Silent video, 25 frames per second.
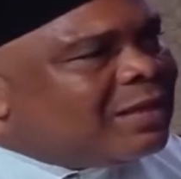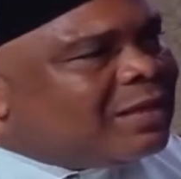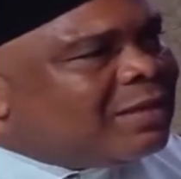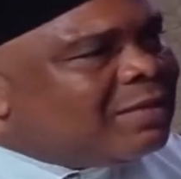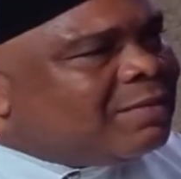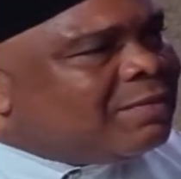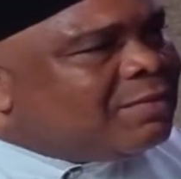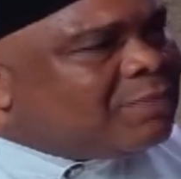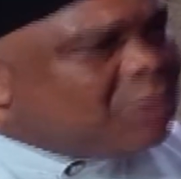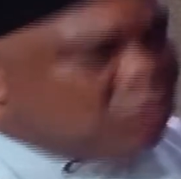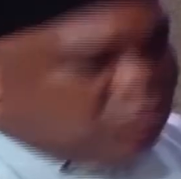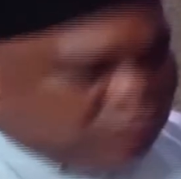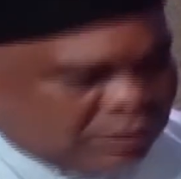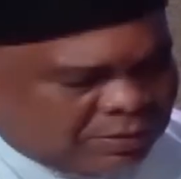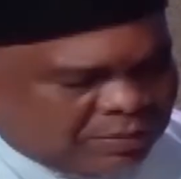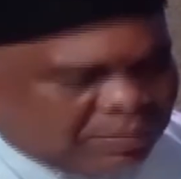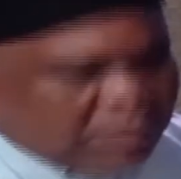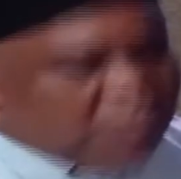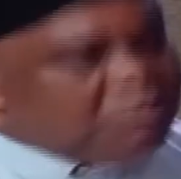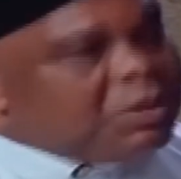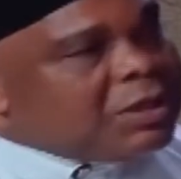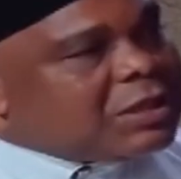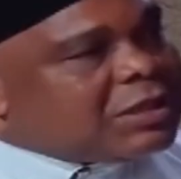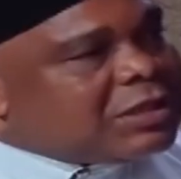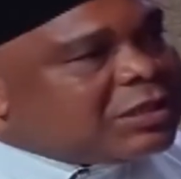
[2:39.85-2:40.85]
between the
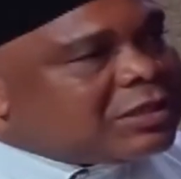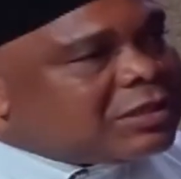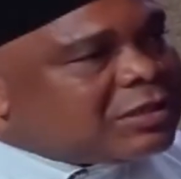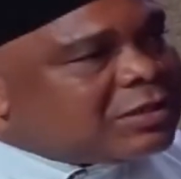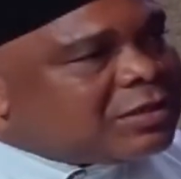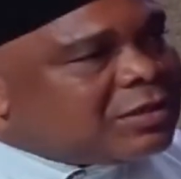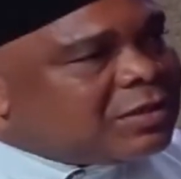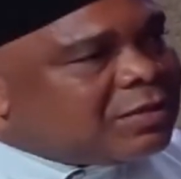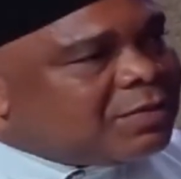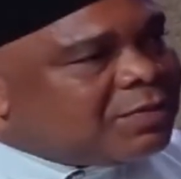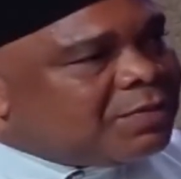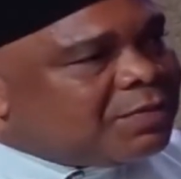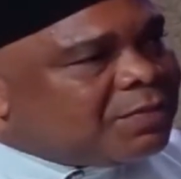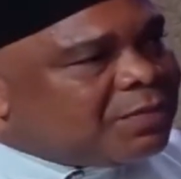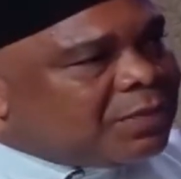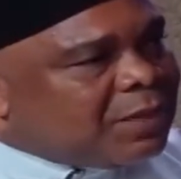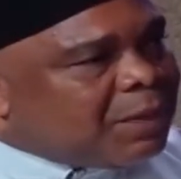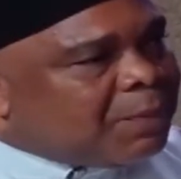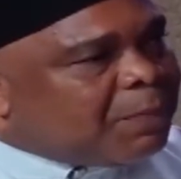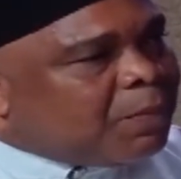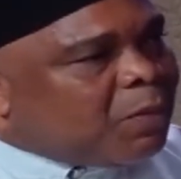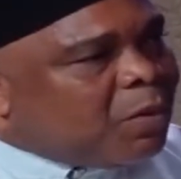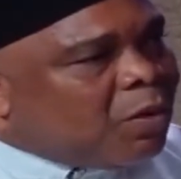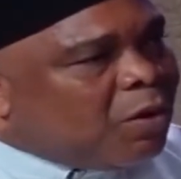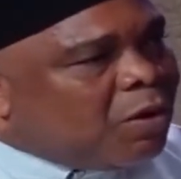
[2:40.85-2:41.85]
rich, the
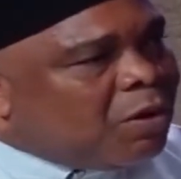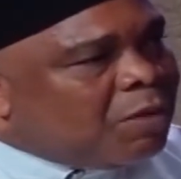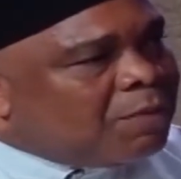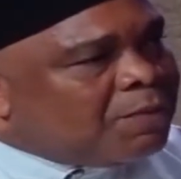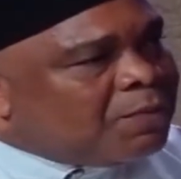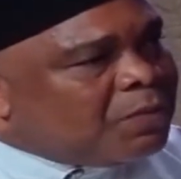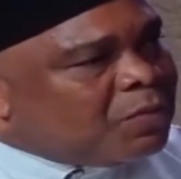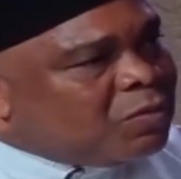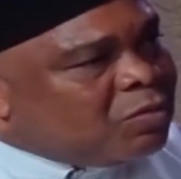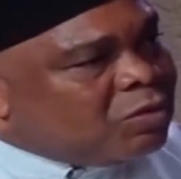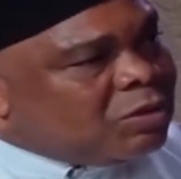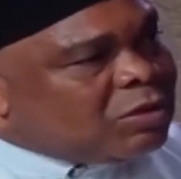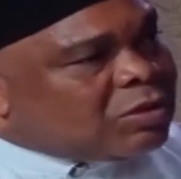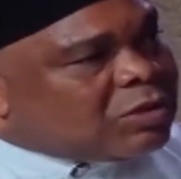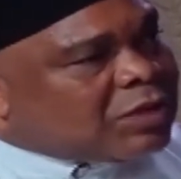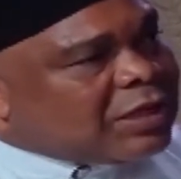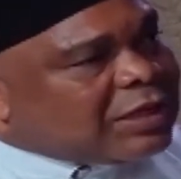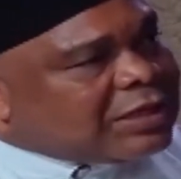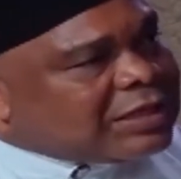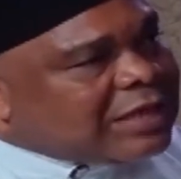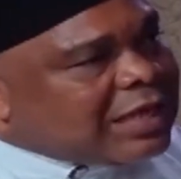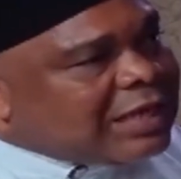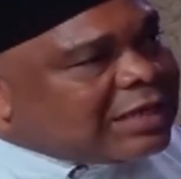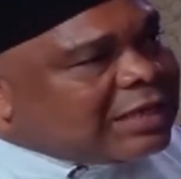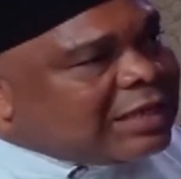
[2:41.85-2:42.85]
poor, the
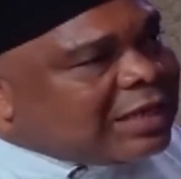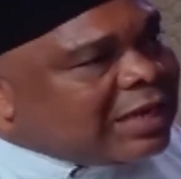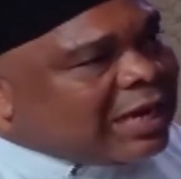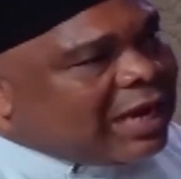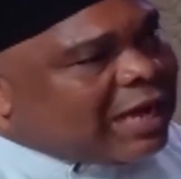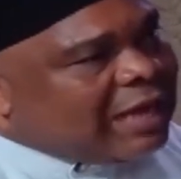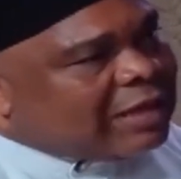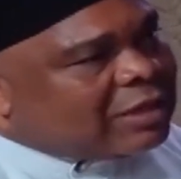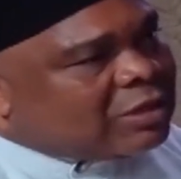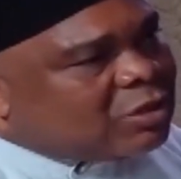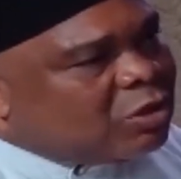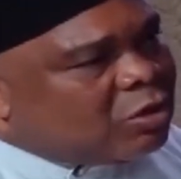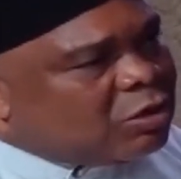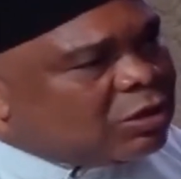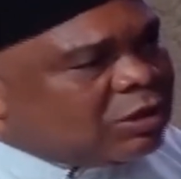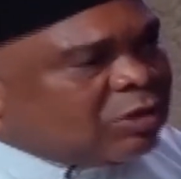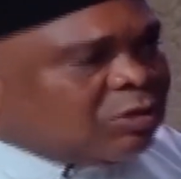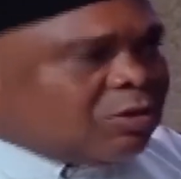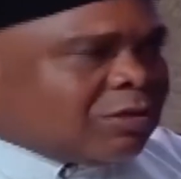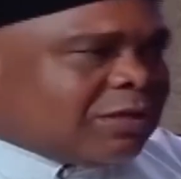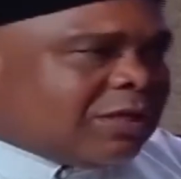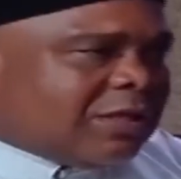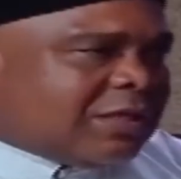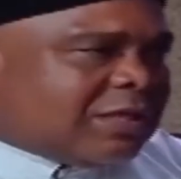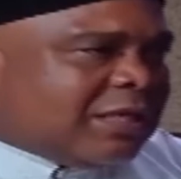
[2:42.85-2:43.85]
educated, and the
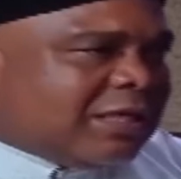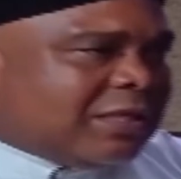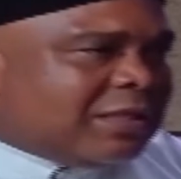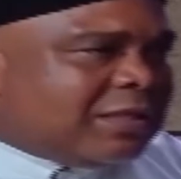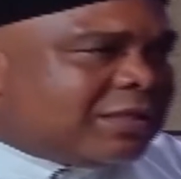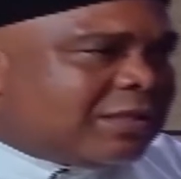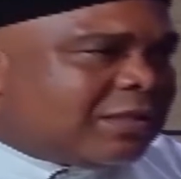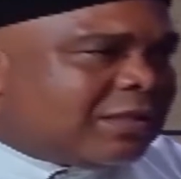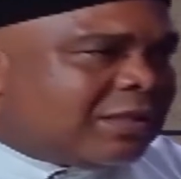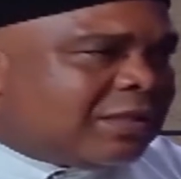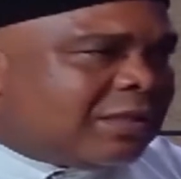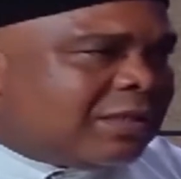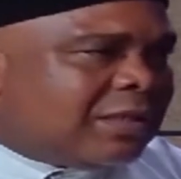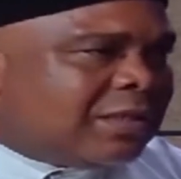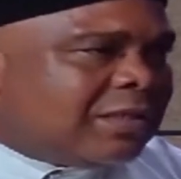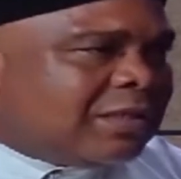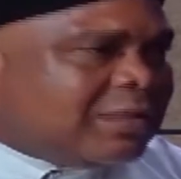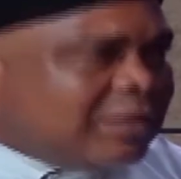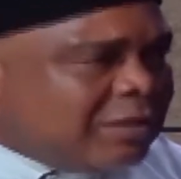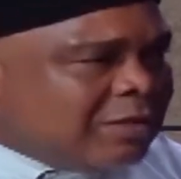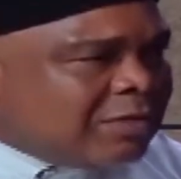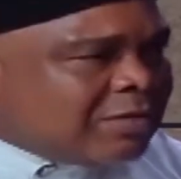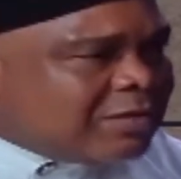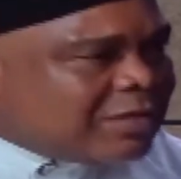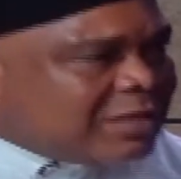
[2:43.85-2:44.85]
uneducated.
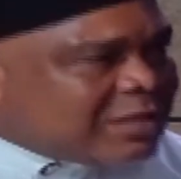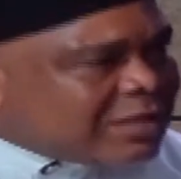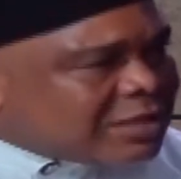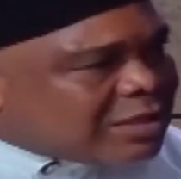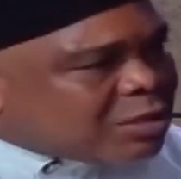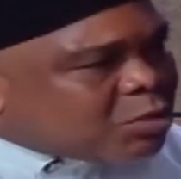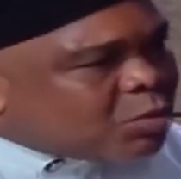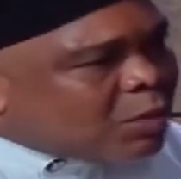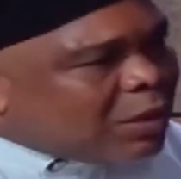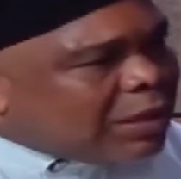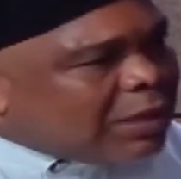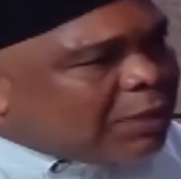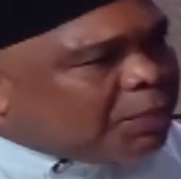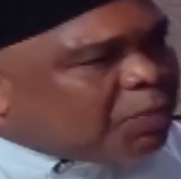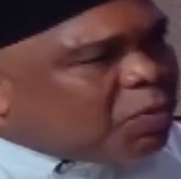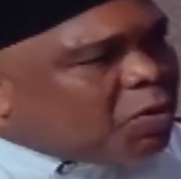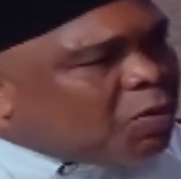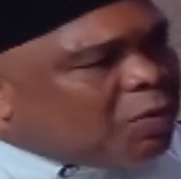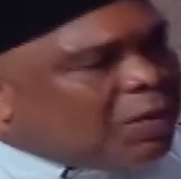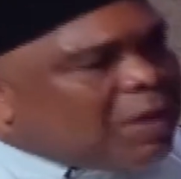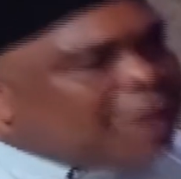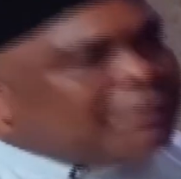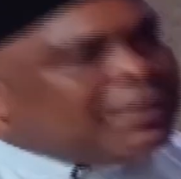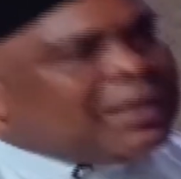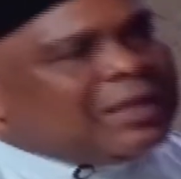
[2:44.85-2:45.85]
This is where the
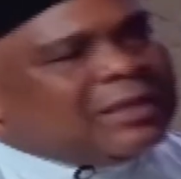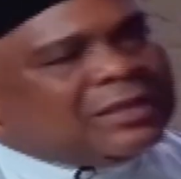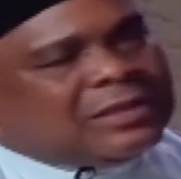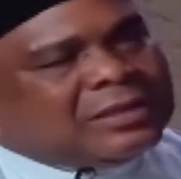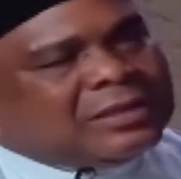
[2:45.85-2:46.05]
problem is.